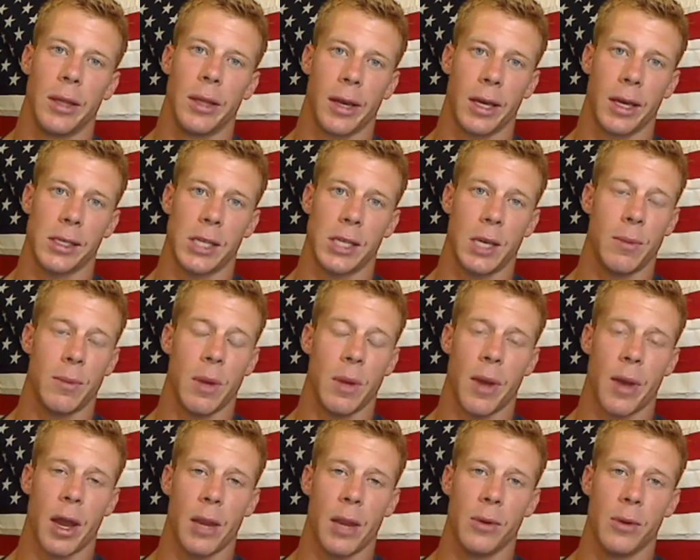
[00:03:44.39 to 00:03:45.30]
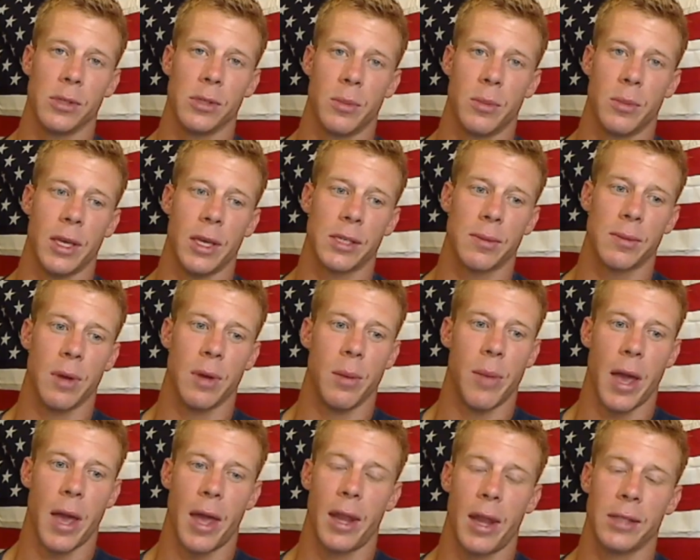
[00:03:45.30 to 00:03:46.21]
Like I said, my body was a mess.
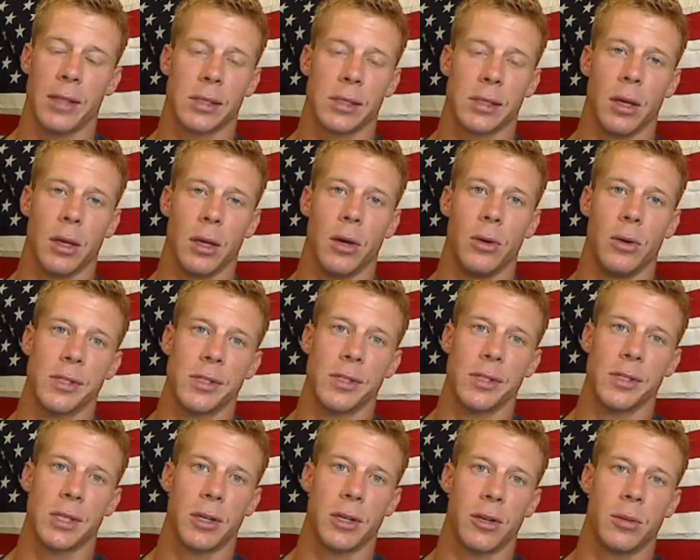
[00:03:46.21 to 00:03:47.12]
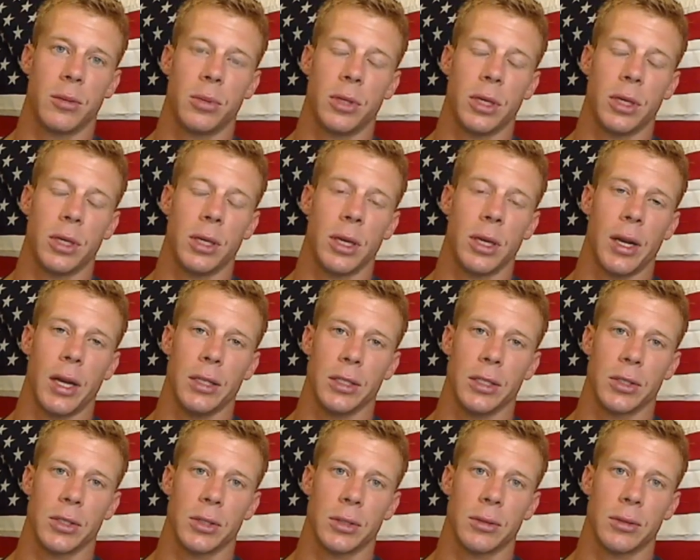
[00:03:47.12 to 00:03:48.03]
My bat had slowed considerably, and I
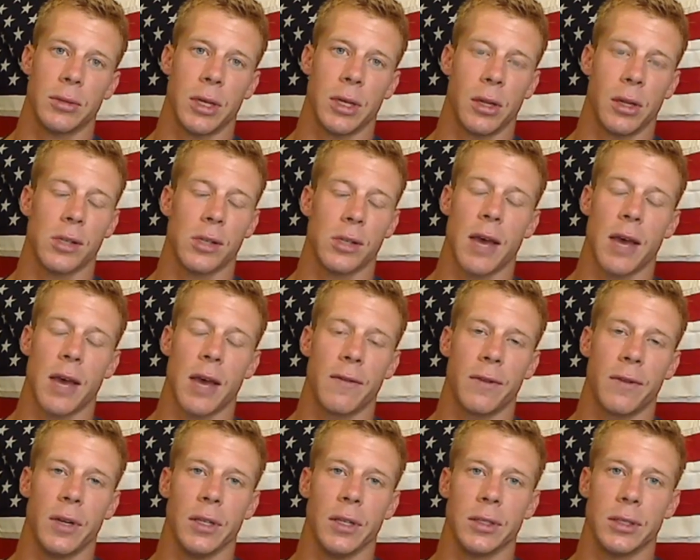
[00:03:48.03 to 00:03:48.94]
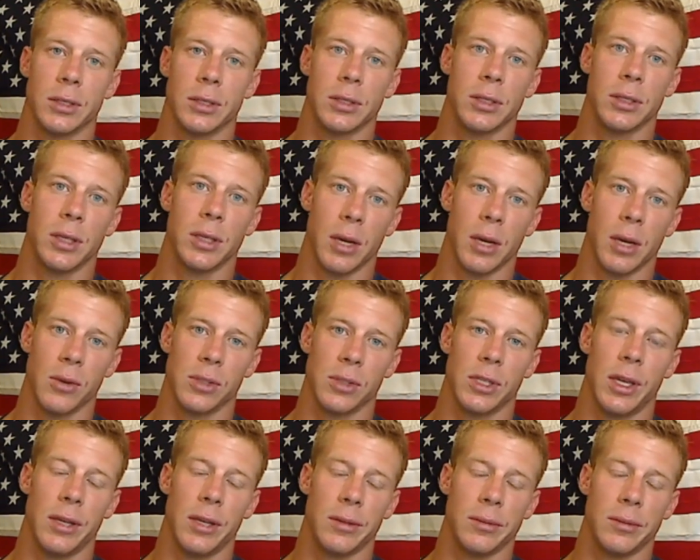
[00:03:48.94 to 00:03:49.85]
just had lost confidence. And I
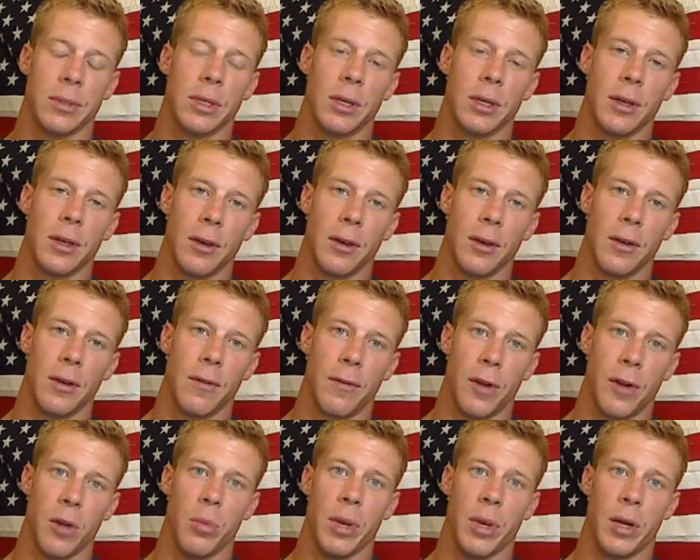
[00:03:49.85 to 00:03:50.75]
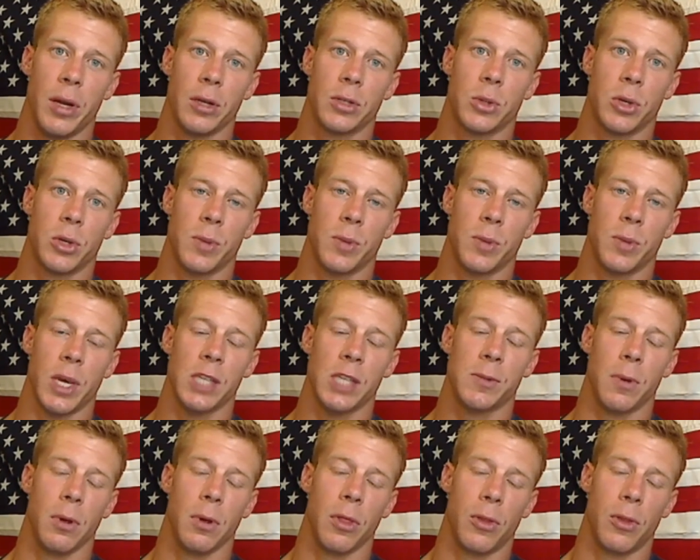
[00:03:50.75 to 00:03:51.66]
was getting very bitter towards
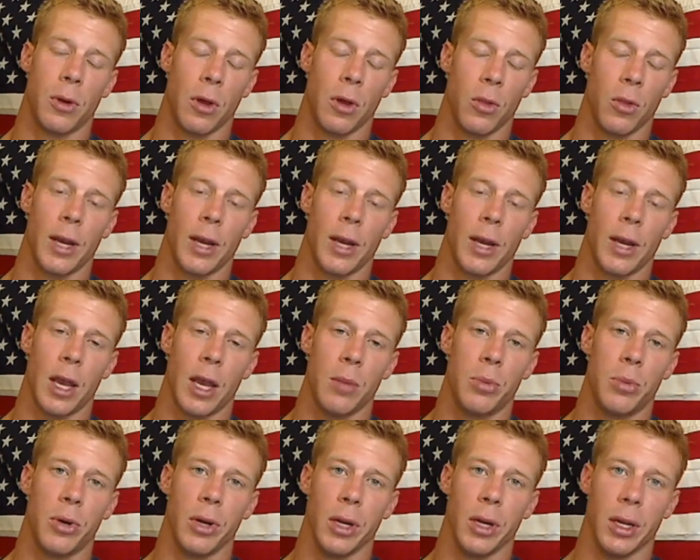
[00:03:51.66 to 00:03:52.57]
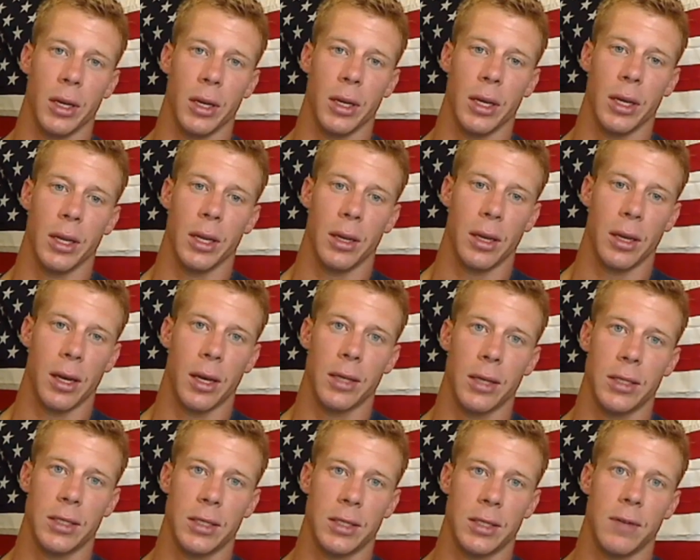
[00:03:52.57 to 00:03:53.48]
baseball through all the work I had put in, and
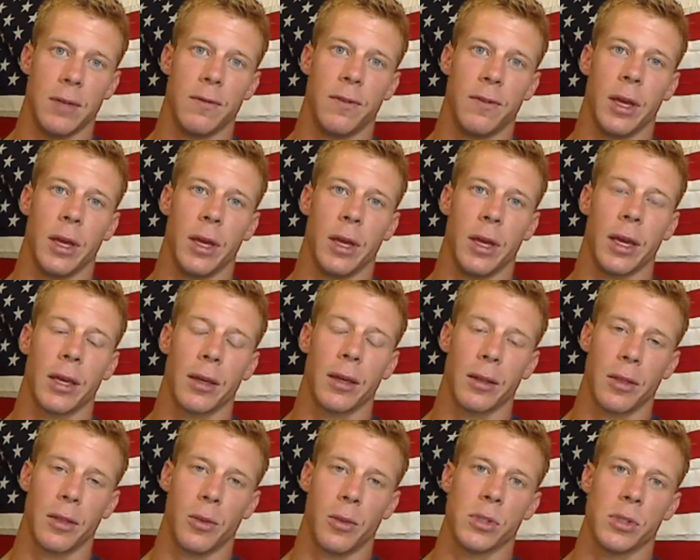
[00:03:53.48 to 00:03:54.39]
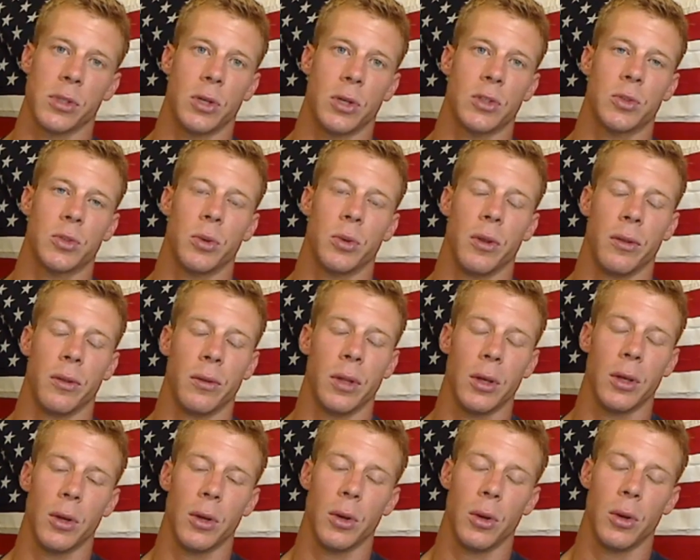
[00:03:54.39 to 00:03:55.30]
I just didn't feel like the results were
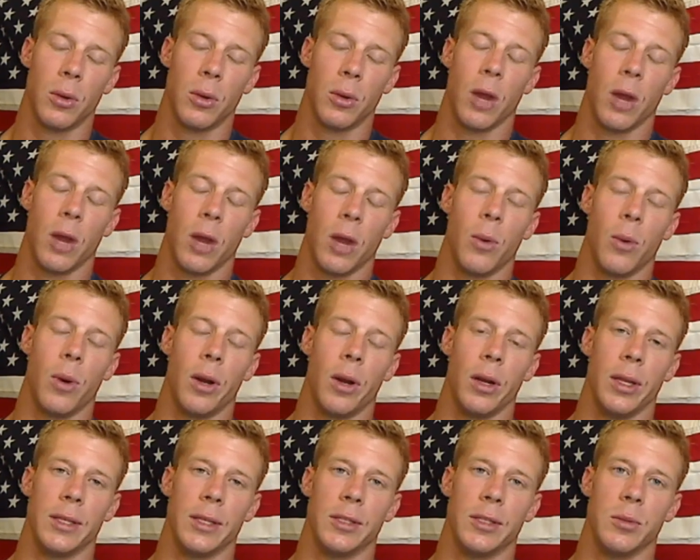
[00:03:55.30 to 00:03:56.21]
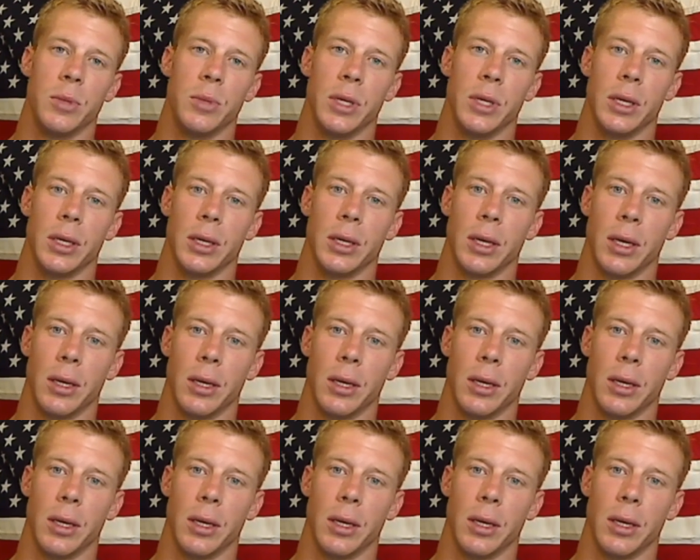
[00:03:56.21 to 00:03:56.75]
what I wanted it to be.